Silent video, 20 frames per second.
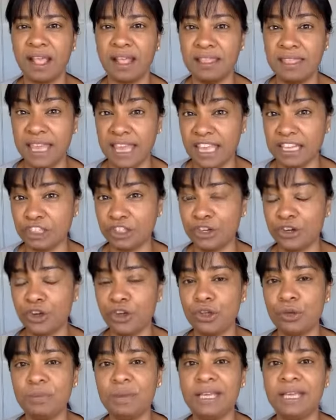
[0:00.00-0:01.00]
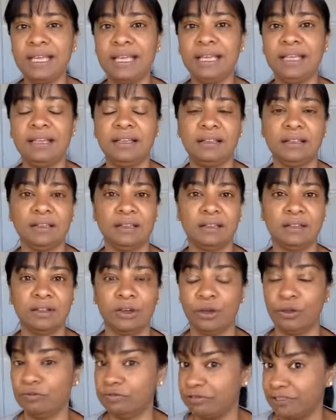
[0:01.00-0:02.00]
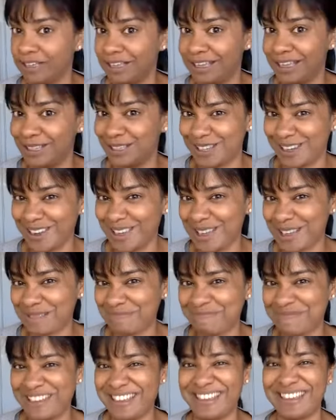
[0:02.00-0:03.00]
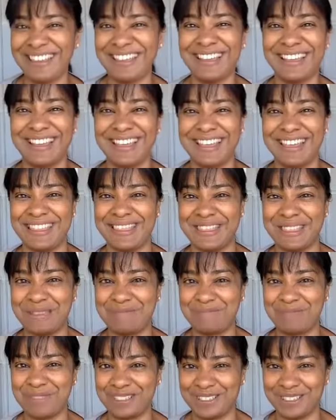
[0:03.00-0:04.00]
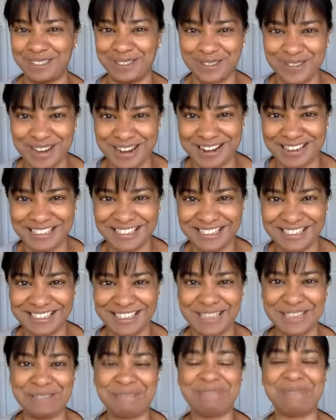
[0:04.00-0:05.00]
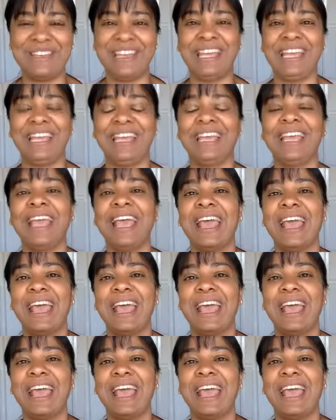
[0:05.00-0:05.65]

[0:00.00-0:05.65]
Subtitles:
They get to know me, hopefully get to like me, and they build trust in me.